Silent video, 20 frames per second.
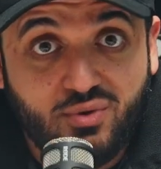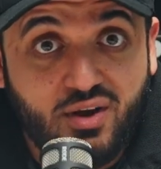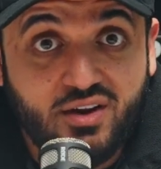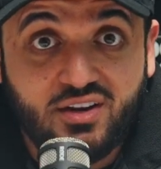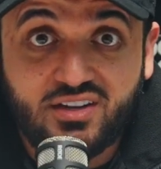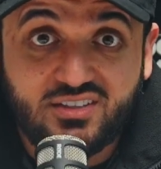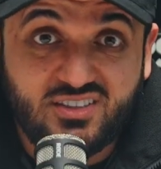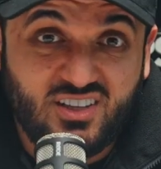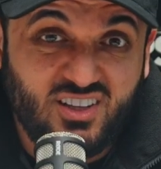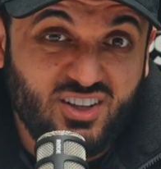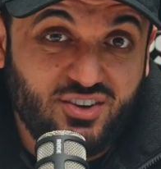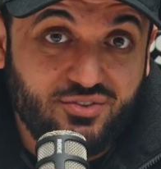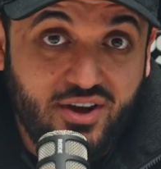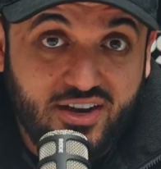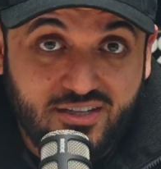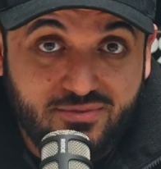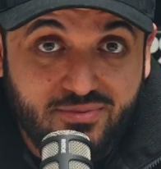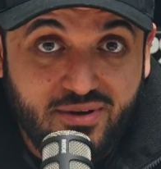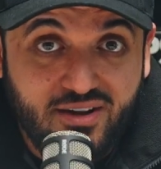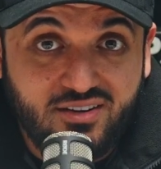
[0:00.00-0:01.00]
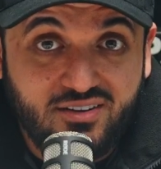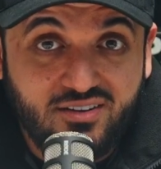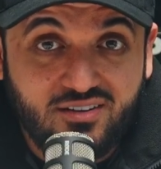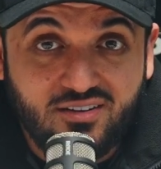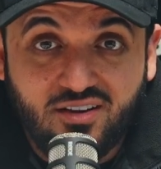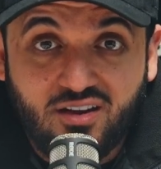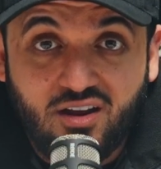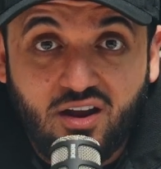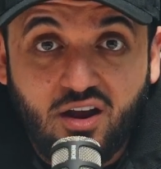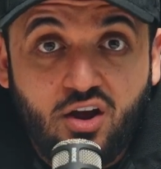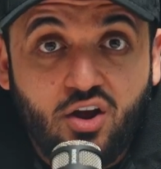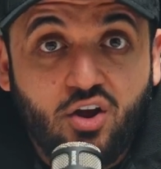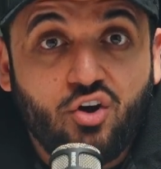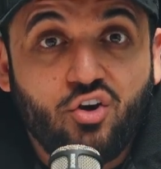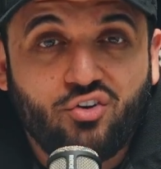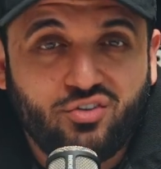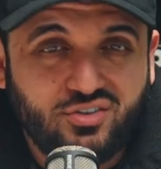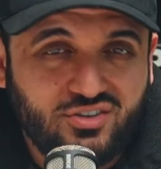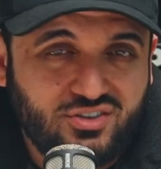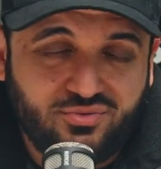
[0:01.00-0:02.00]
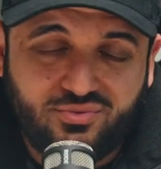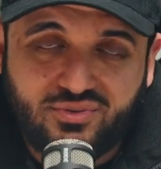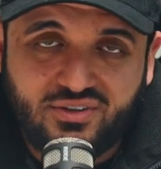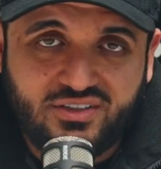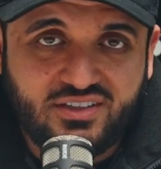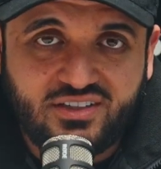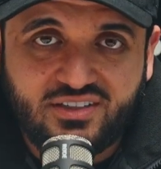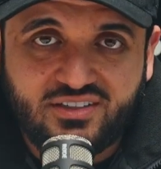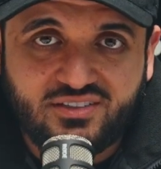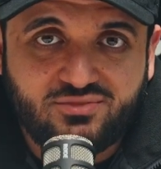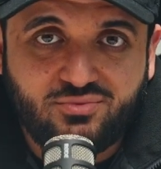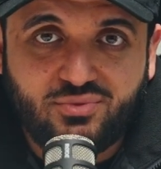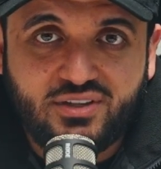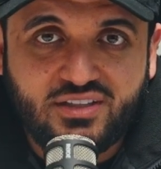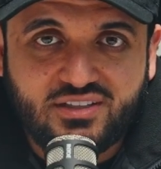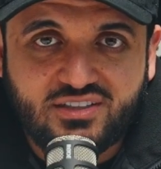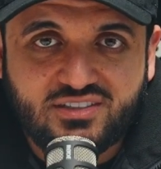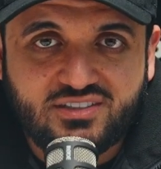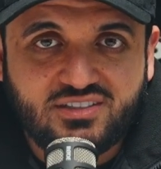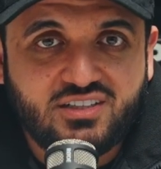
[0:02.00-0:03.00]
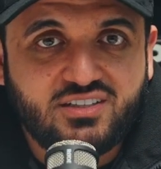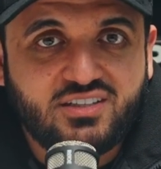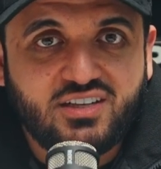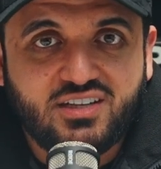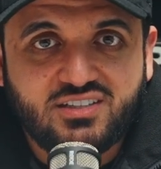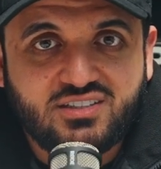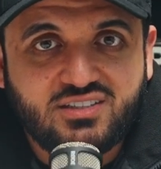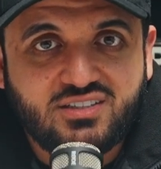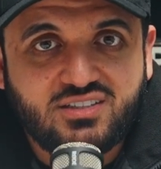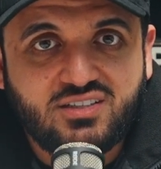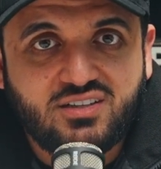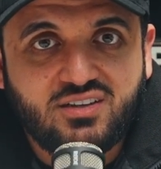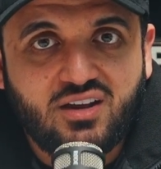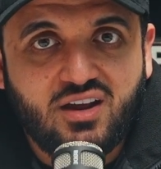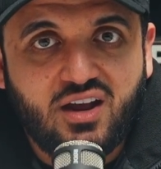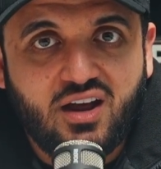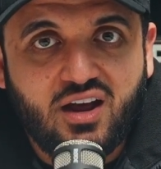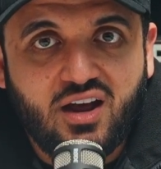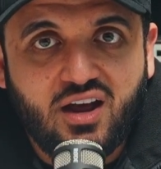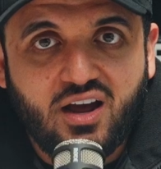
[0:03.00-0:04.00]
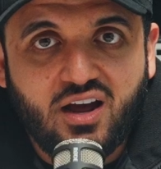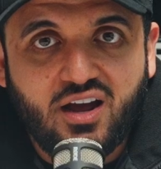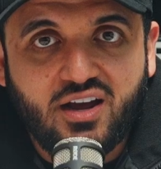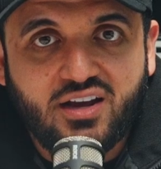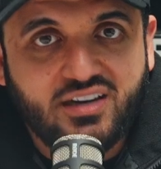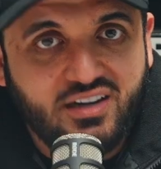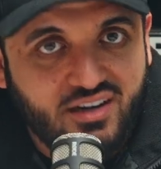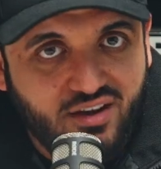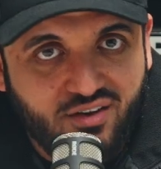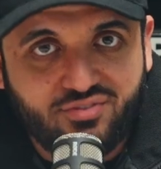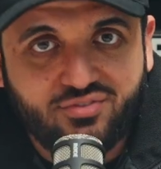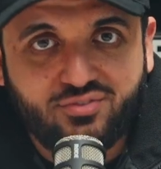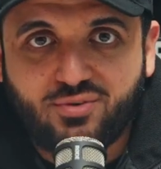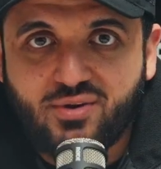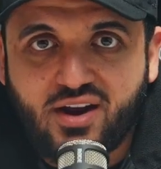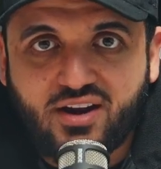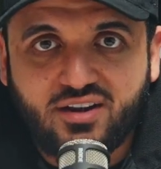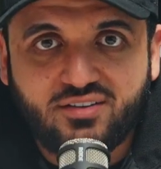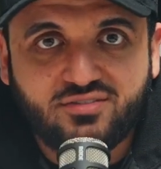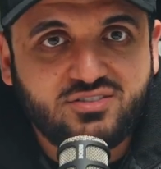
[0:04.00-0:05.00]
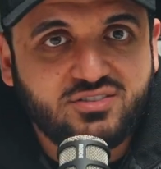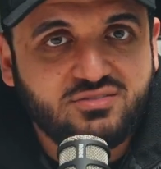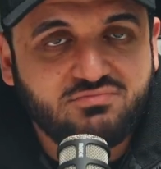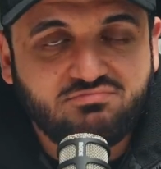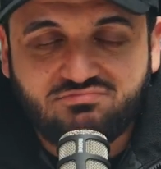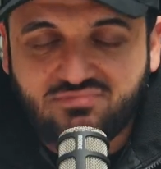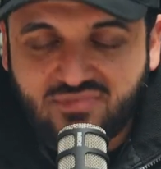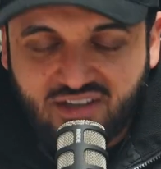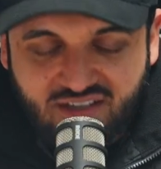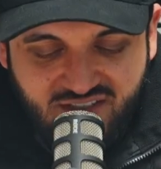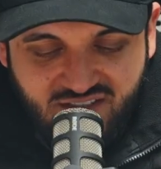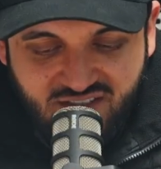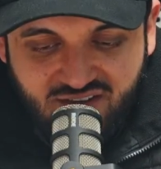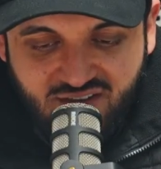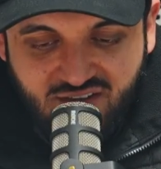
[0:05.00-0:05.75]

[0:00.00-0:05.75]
One, it's either your ad spend or it's your willingness to test enough creatives. That's it.